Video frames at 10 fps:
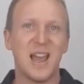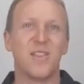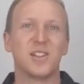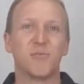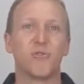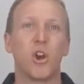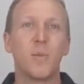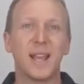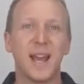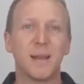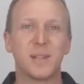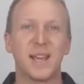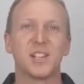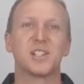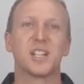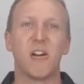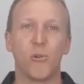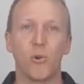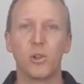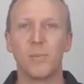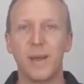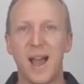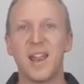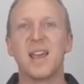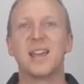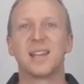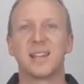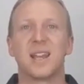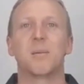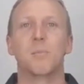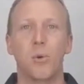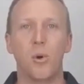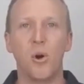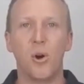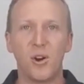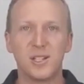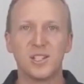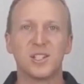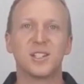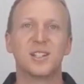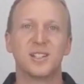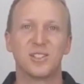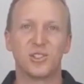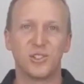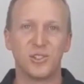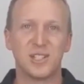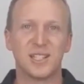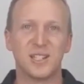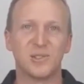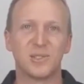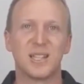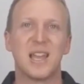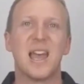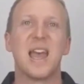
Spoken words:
And those aerobic adaptations are all about getting more oxygen to your cells